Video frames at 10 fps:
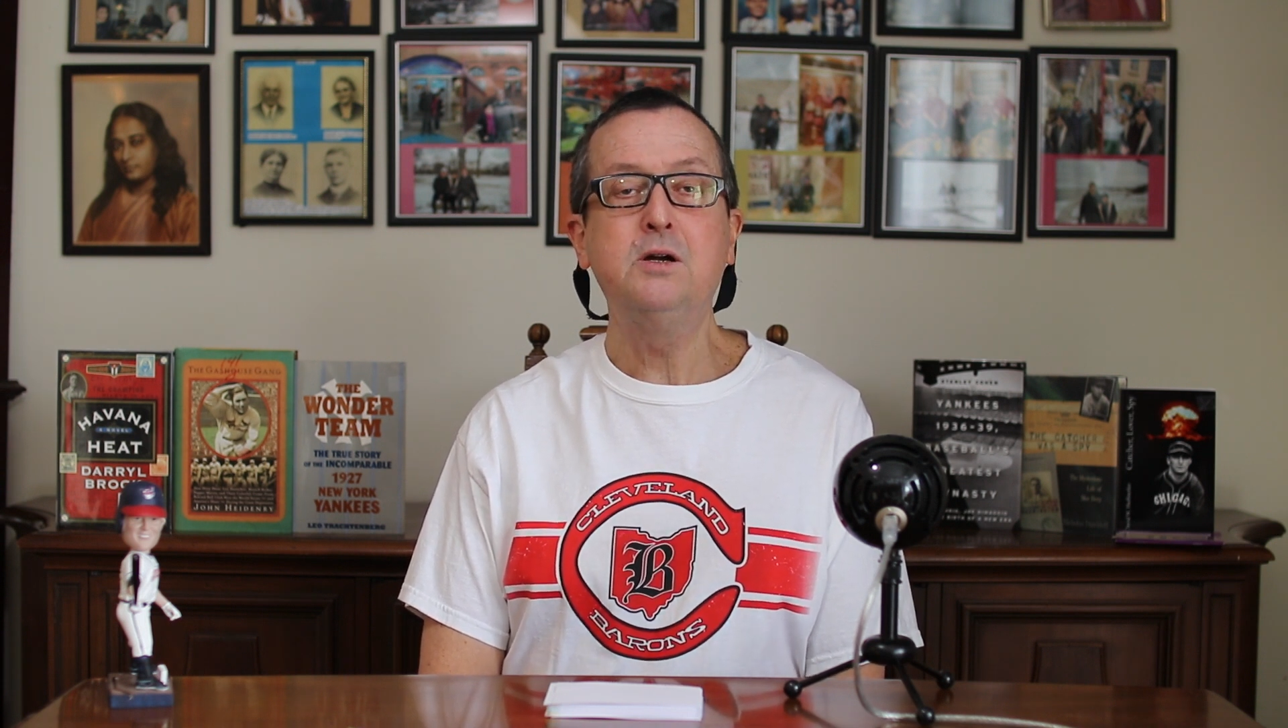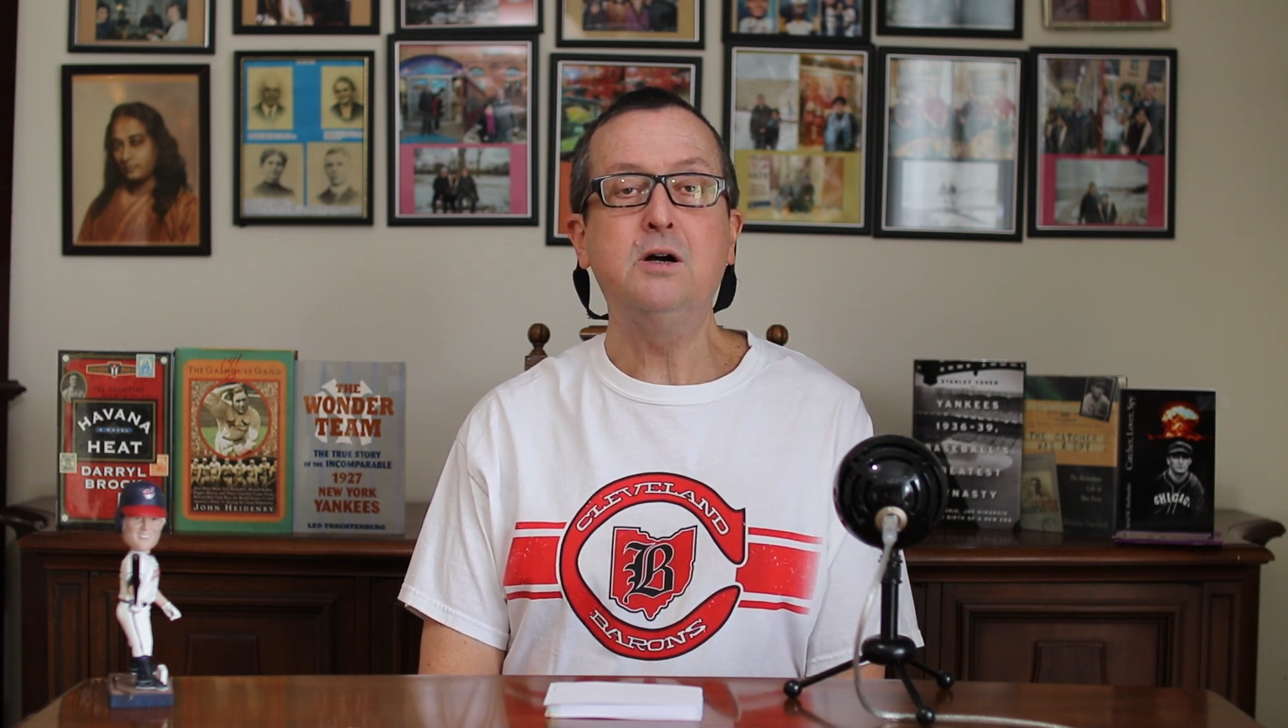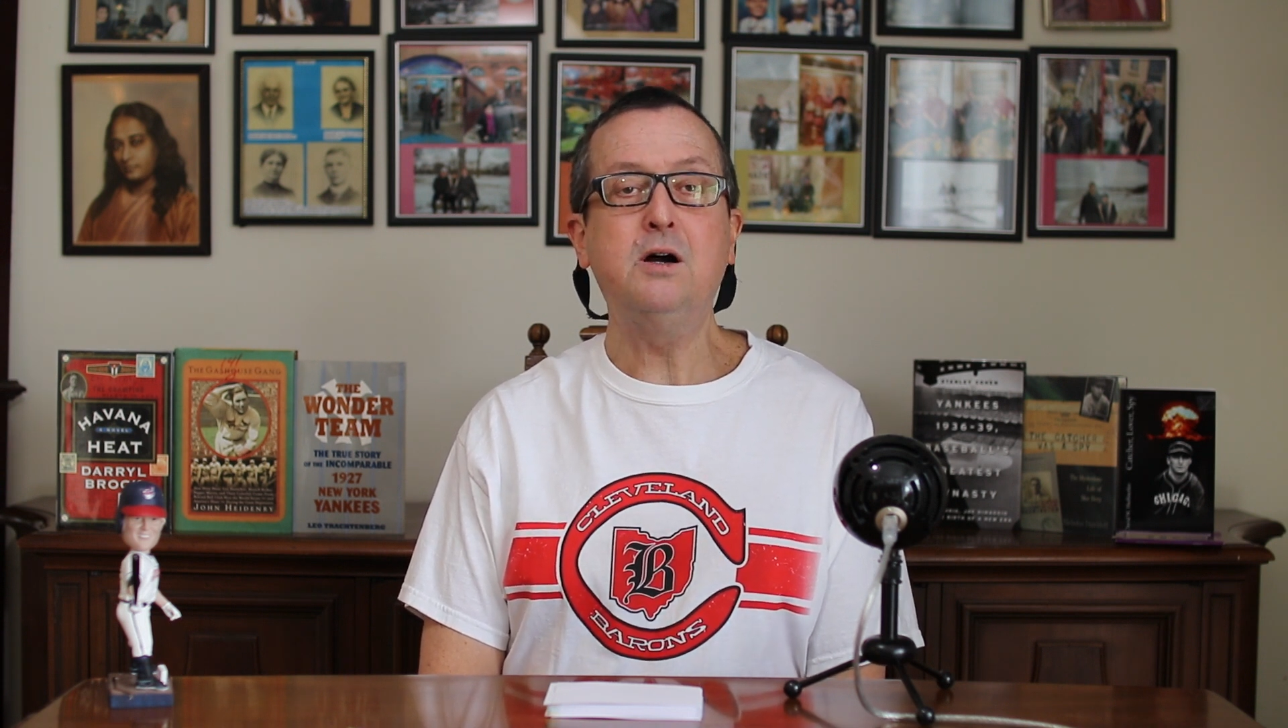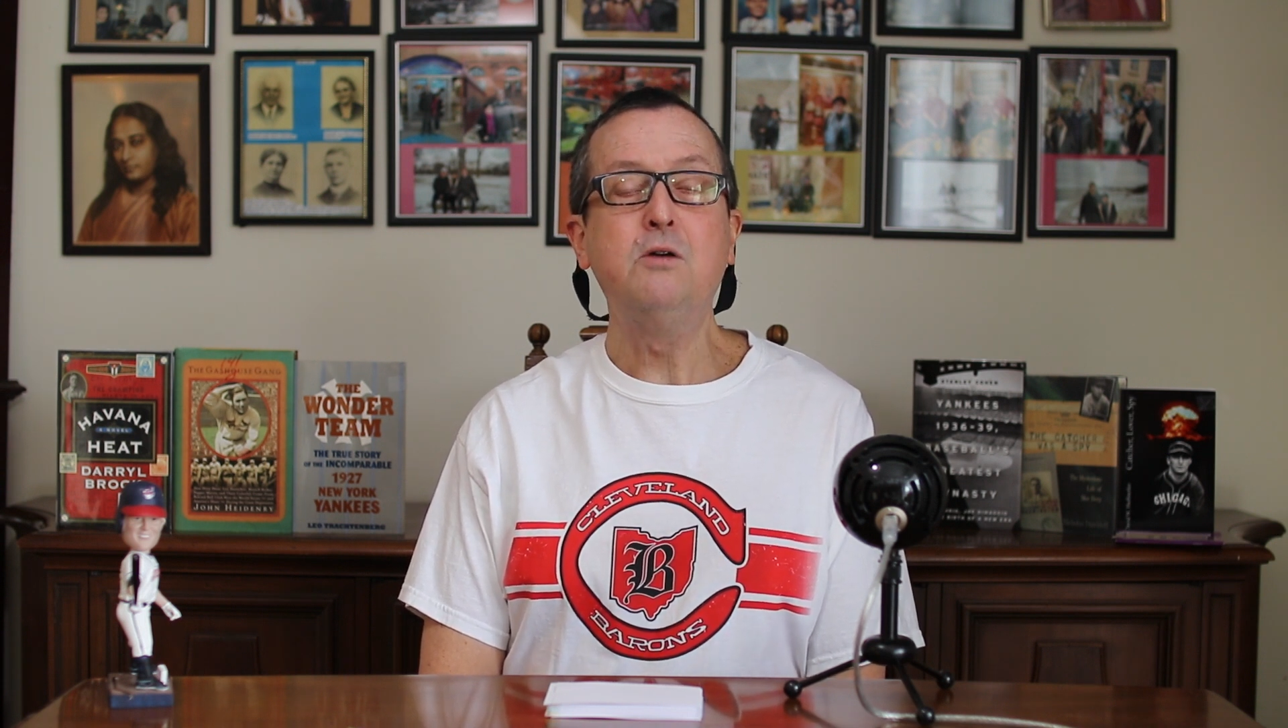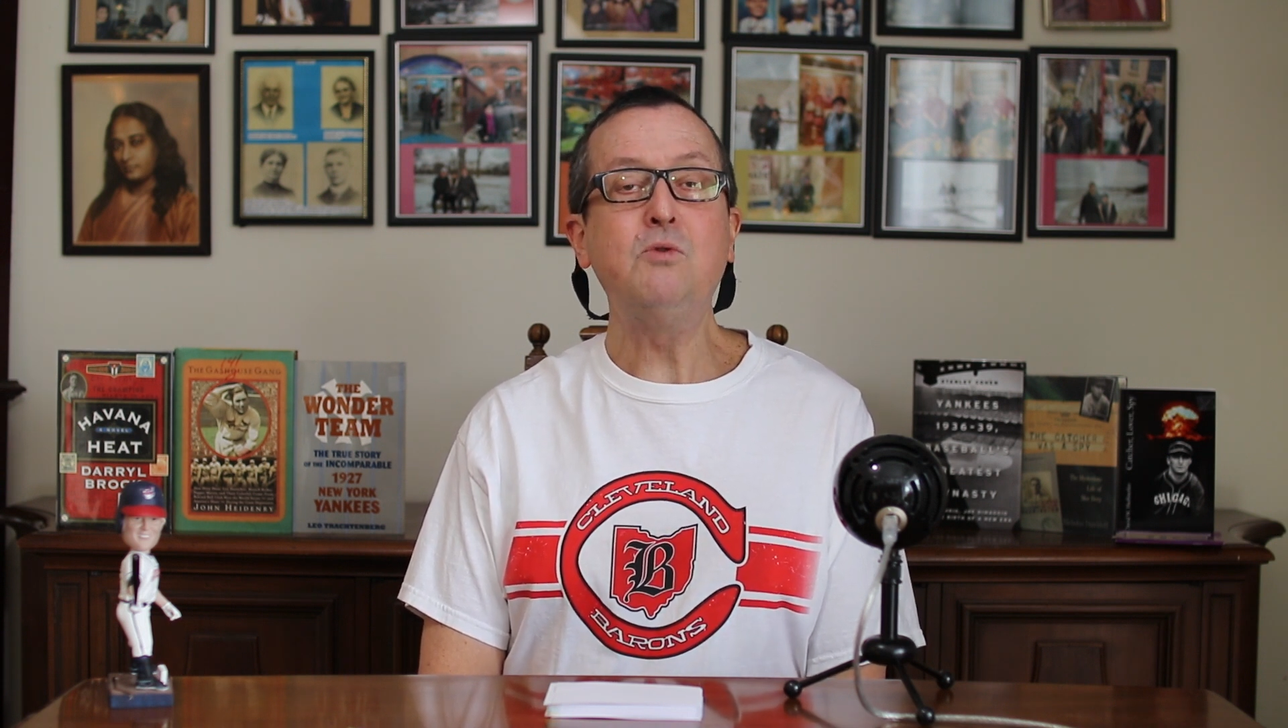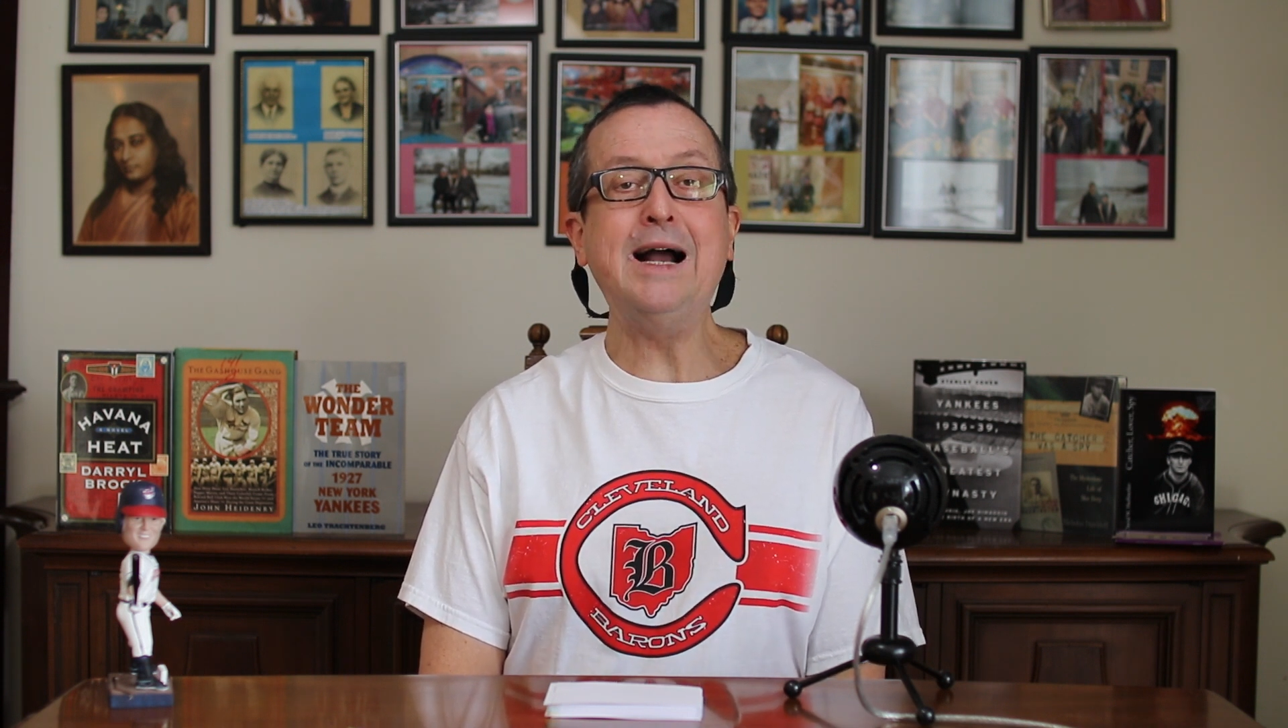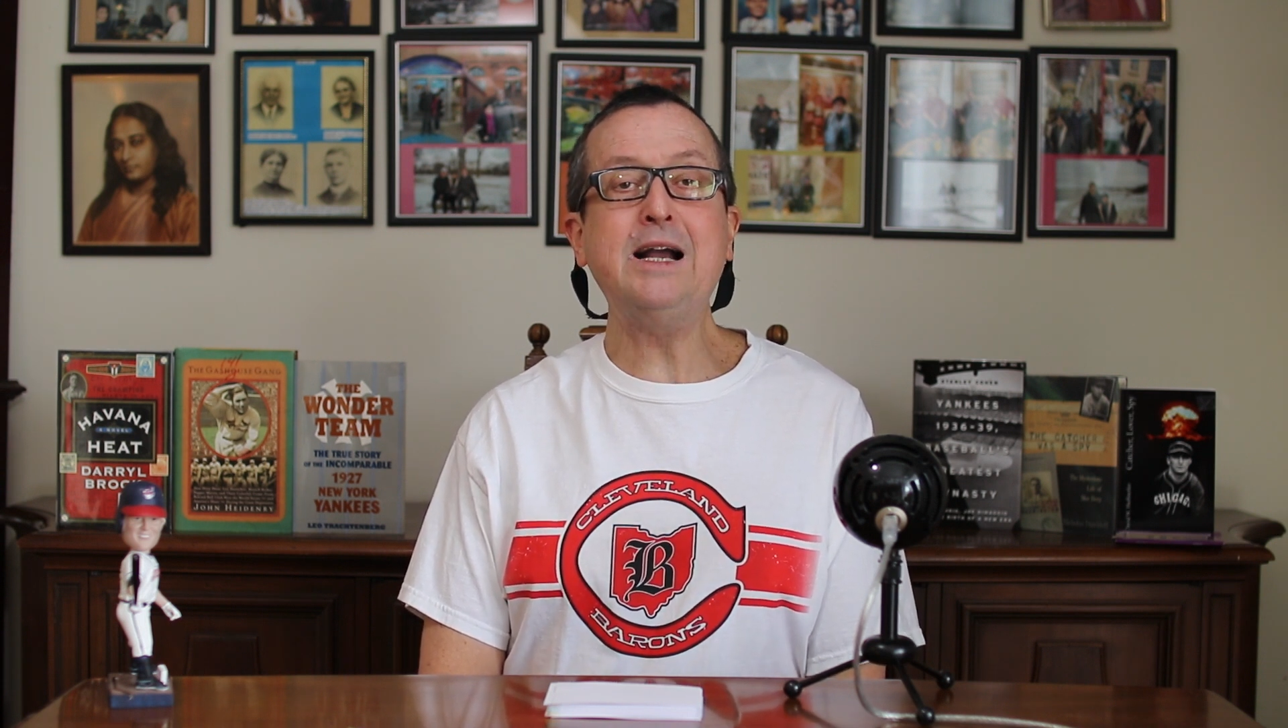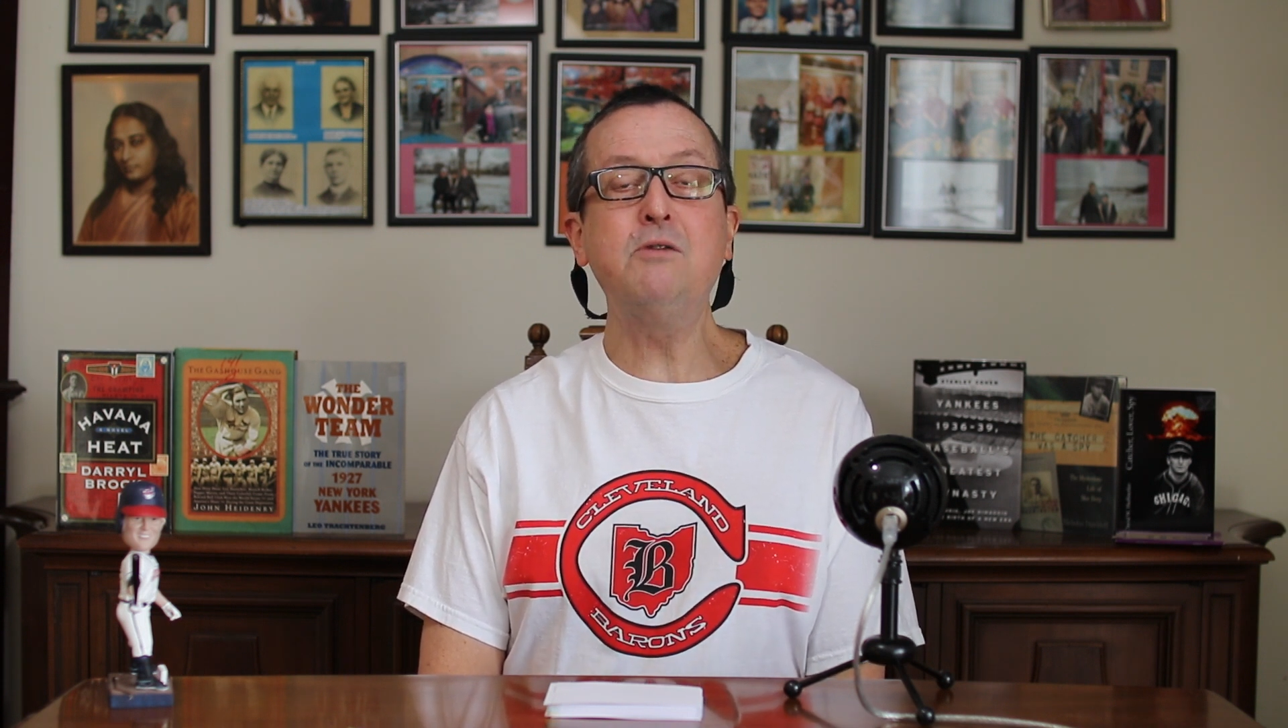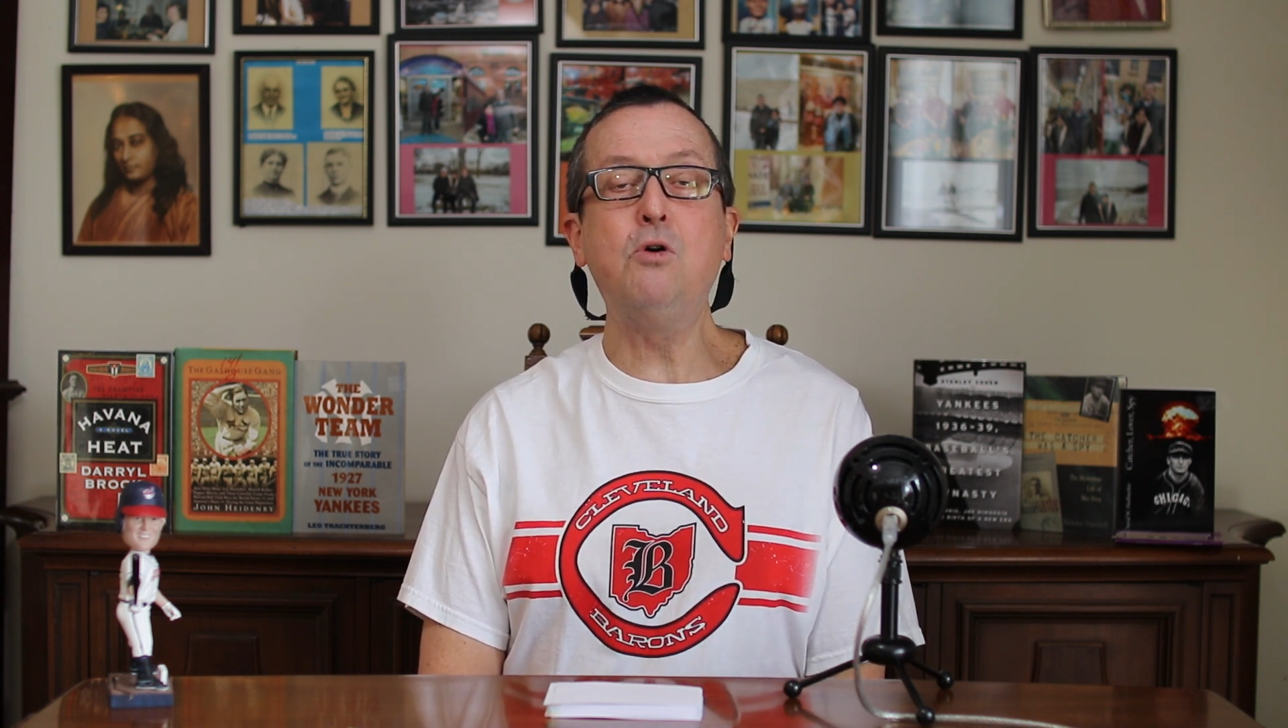uh, Rock and